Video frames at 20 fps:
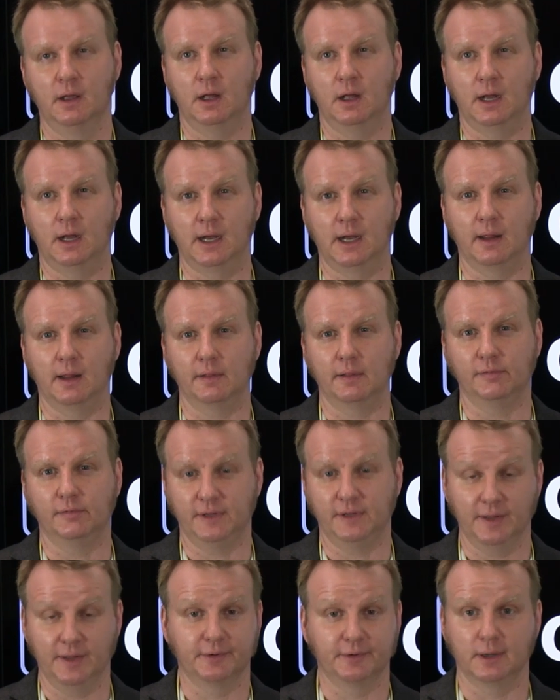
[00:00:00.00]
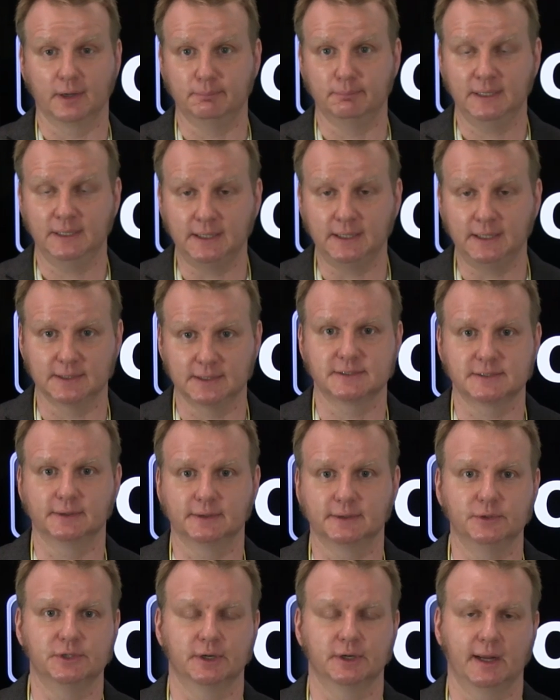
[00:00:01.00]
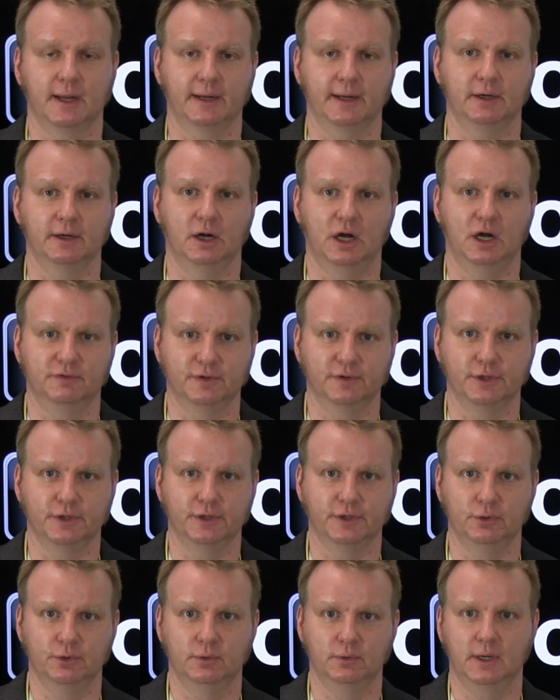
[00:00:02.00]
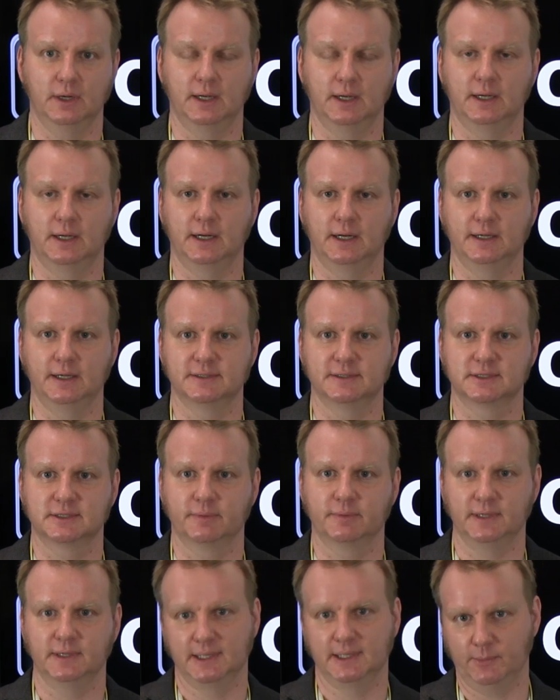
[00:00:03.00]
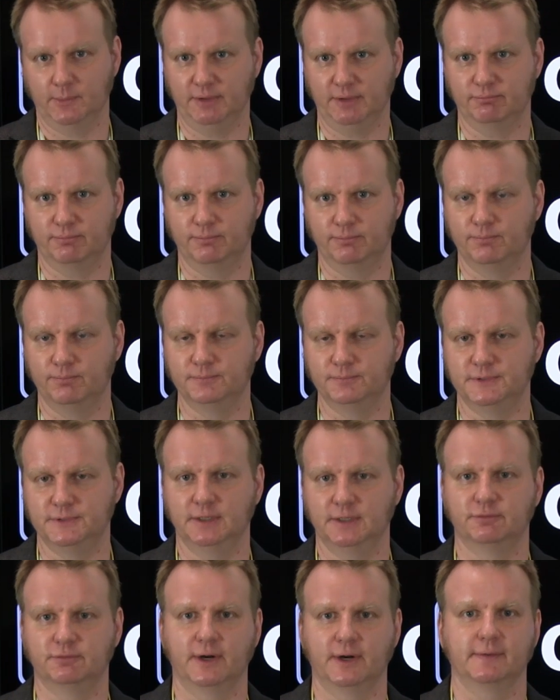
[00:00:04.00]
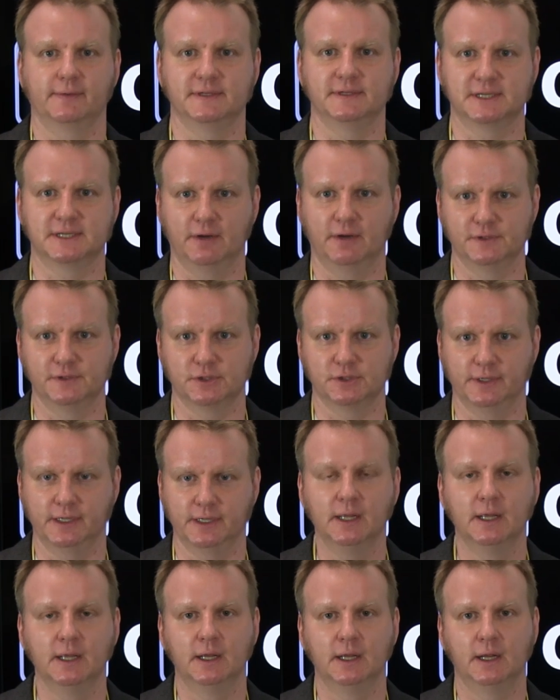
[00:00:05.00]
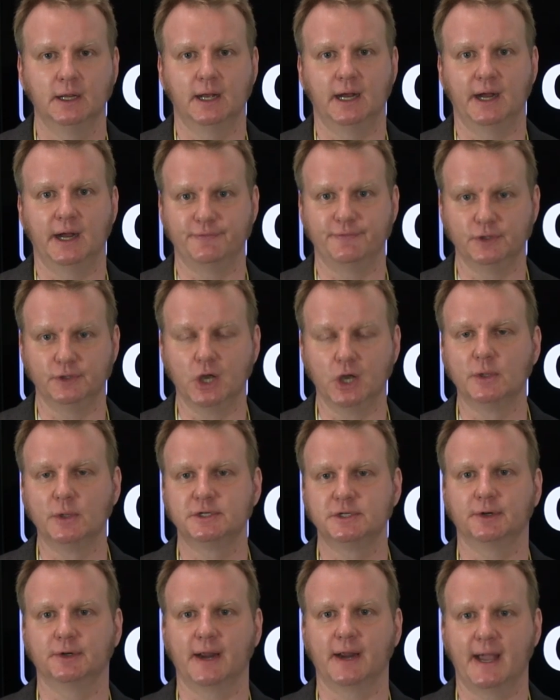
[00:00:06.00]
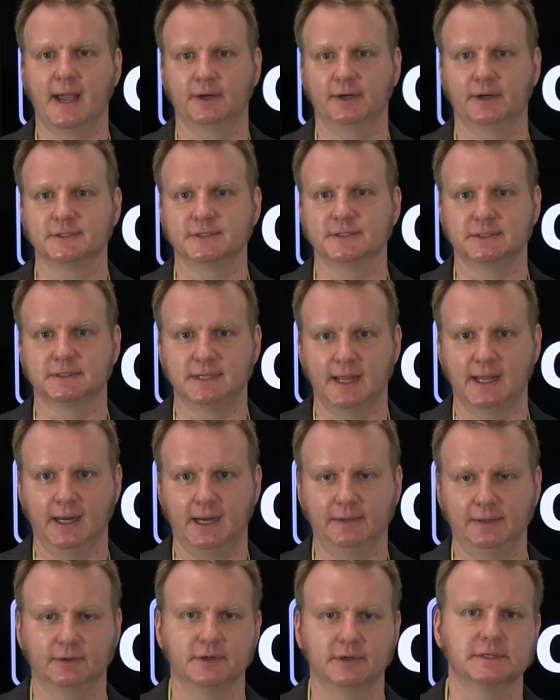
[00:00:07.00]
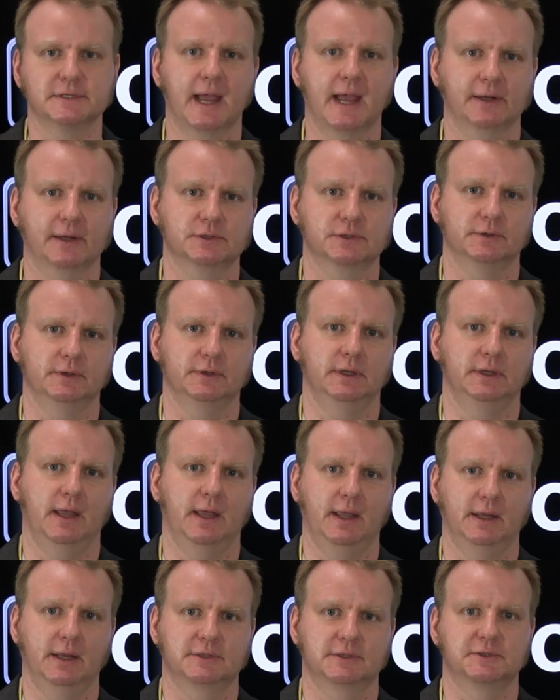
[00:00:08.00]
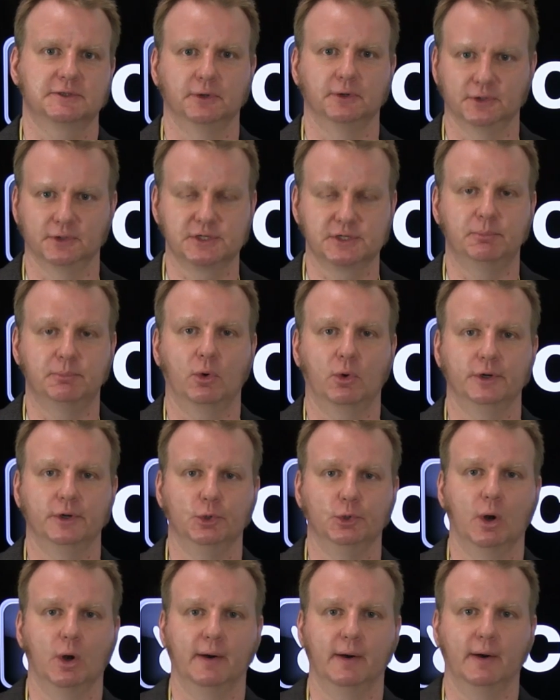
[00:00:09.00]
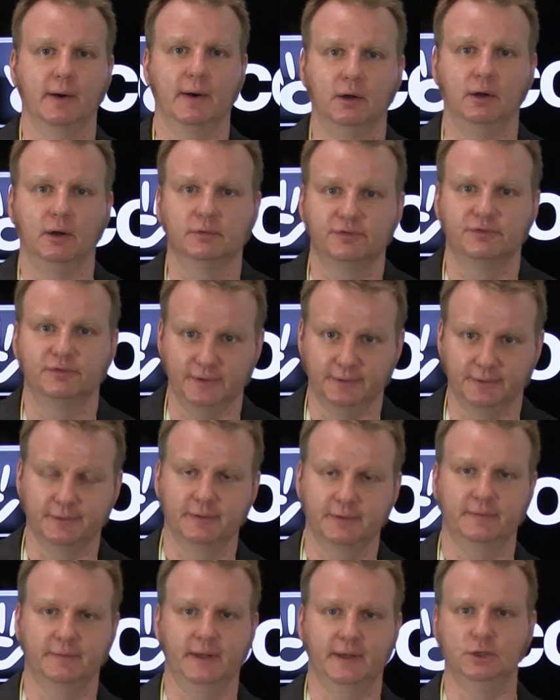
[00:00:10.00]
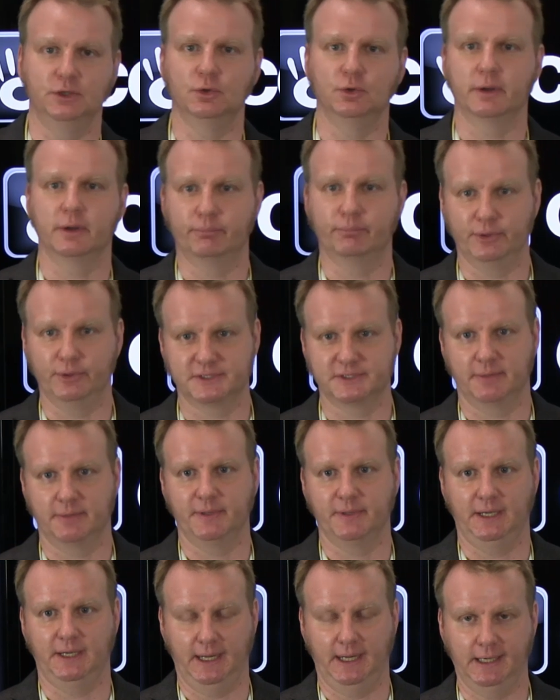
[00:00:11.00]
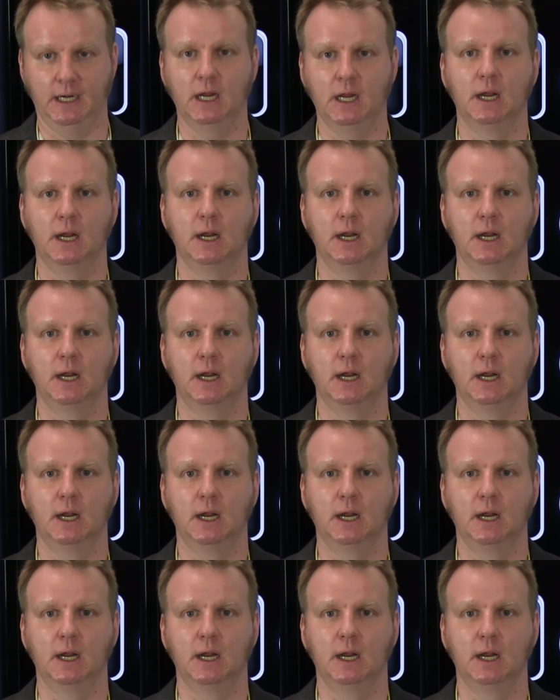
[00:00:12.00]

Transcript: The other immediate solution I can offer you is something that we did, frankly, selfishly. If you go into your add-ons today, there's actually an external support URL field that you can put something in.